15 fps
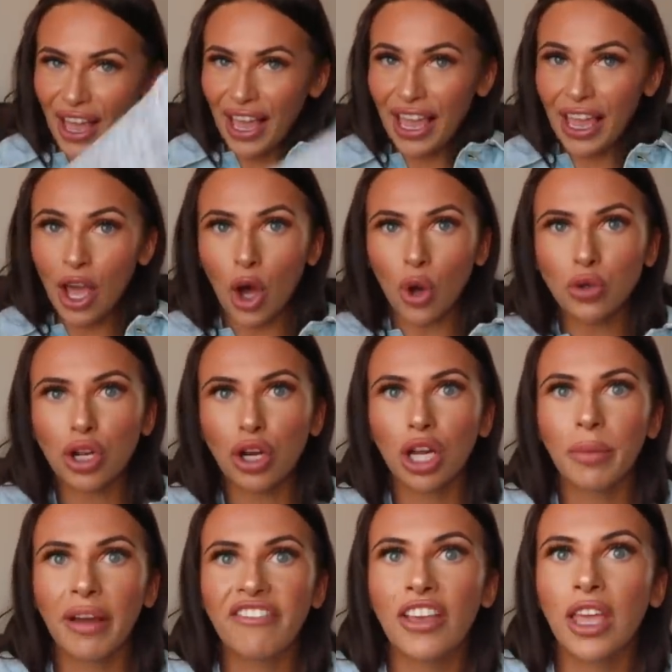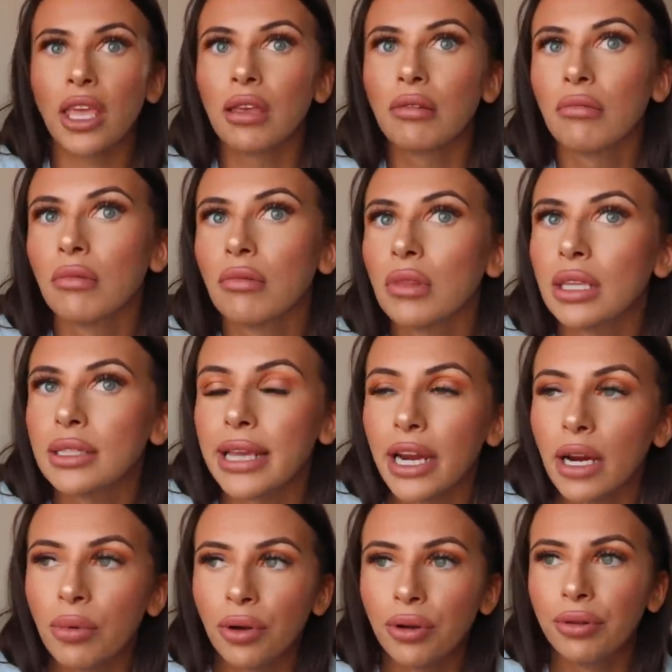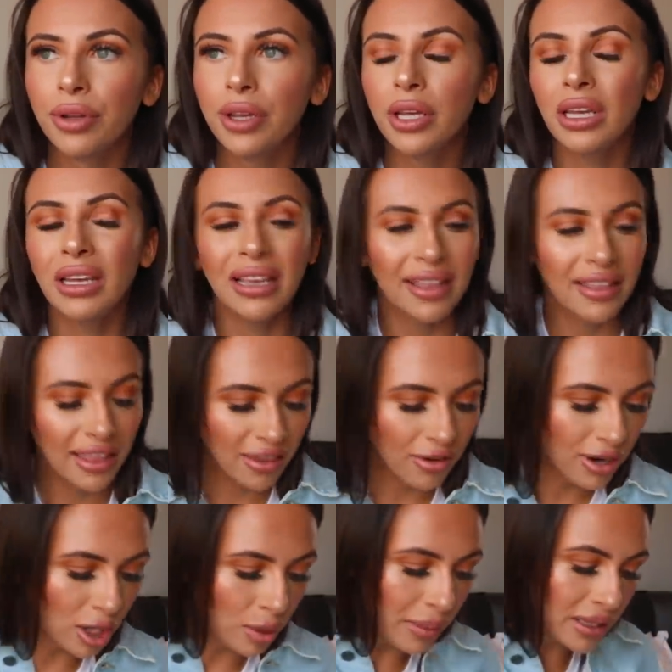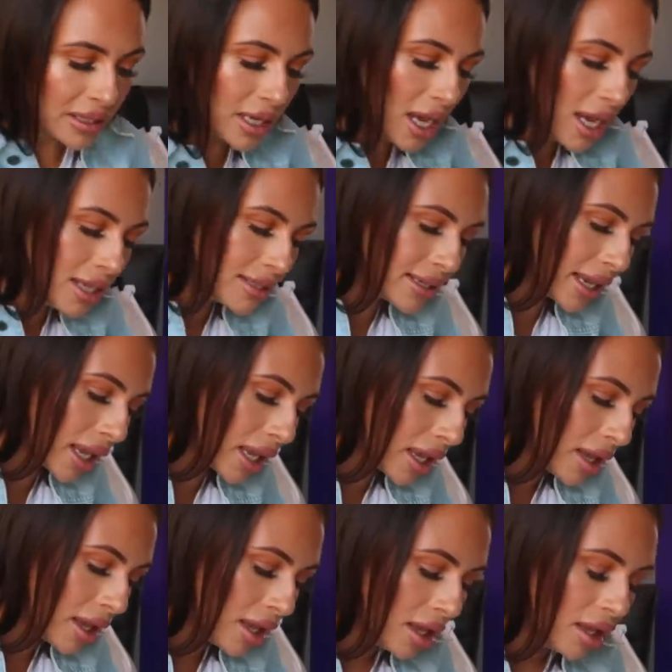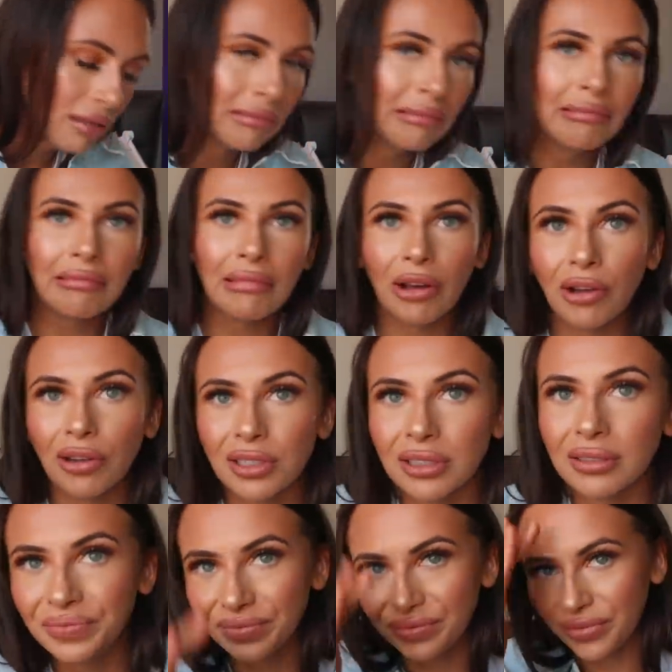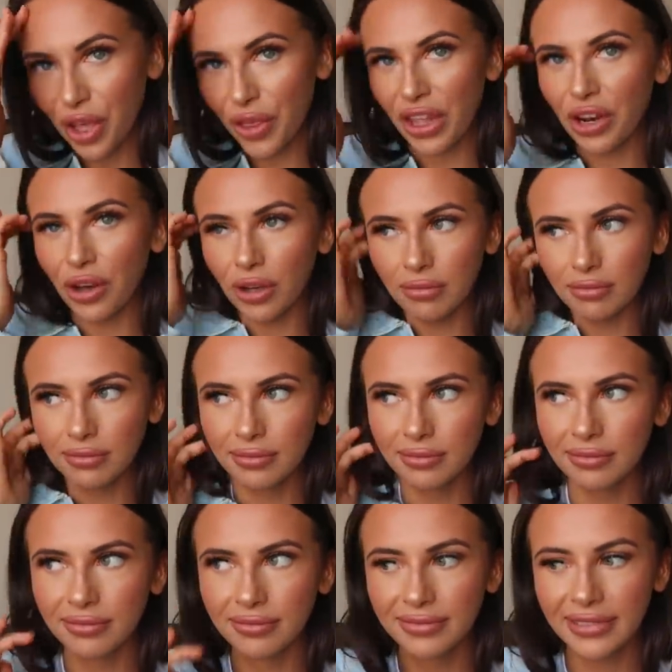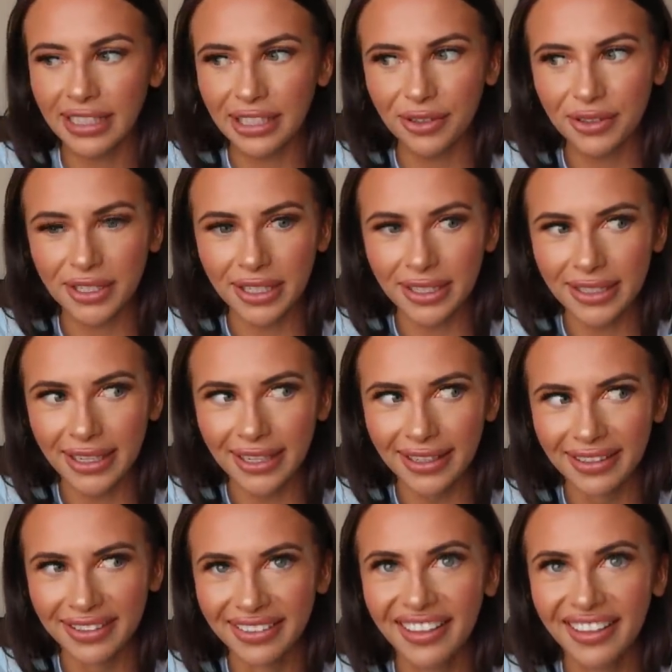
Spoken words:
Oh, don't look at my feet, they're terrible. I think they're a little bit dirty. God, no they're not, they're not dirty.